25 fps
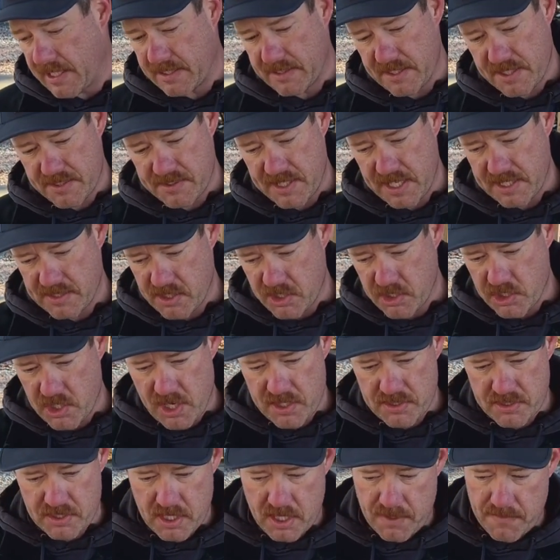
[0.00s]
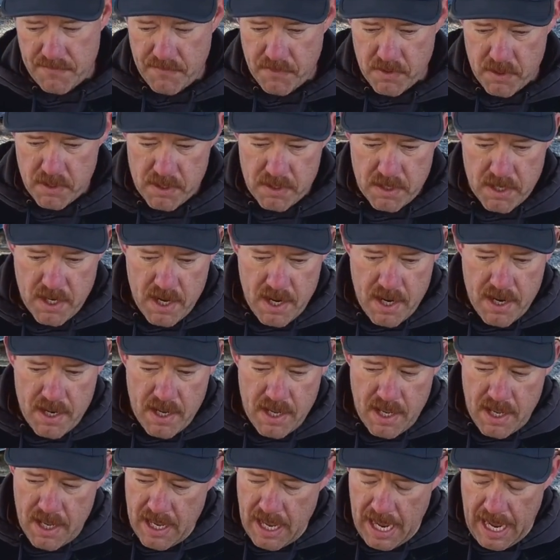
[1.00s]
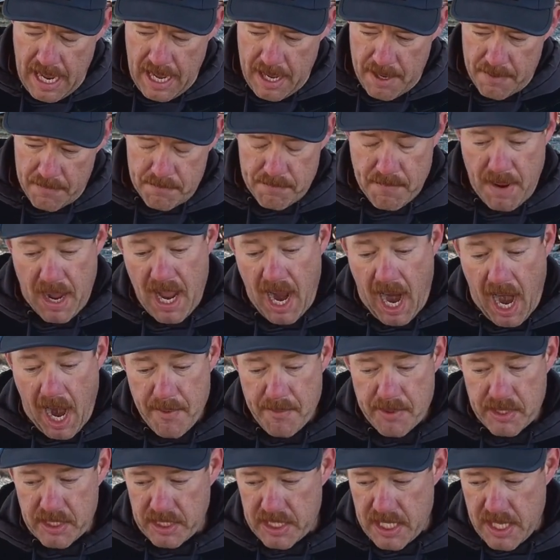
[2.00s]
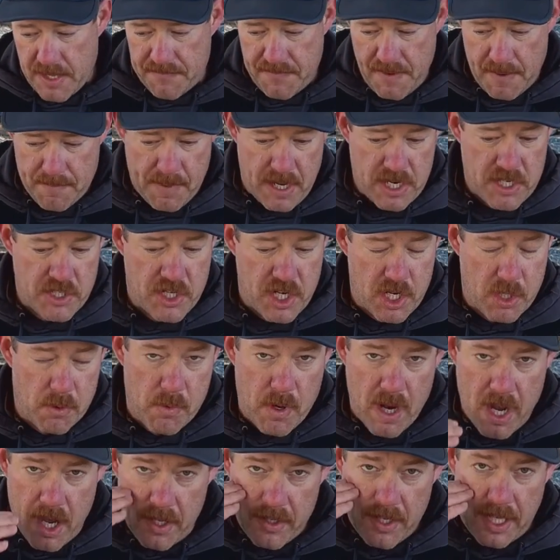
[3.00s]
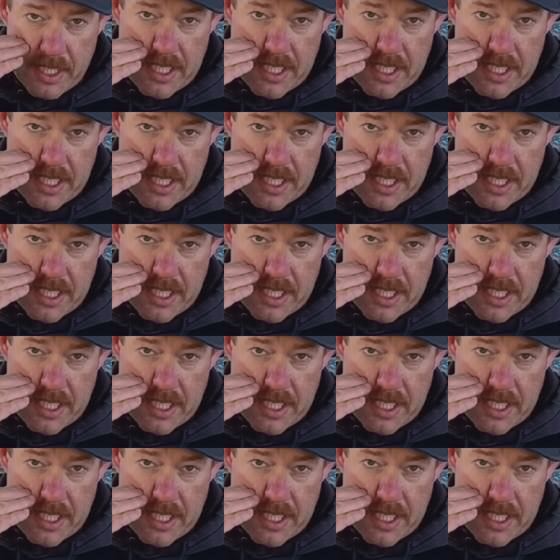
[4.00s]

This thing's adjusted for my eye relief and my cheek well.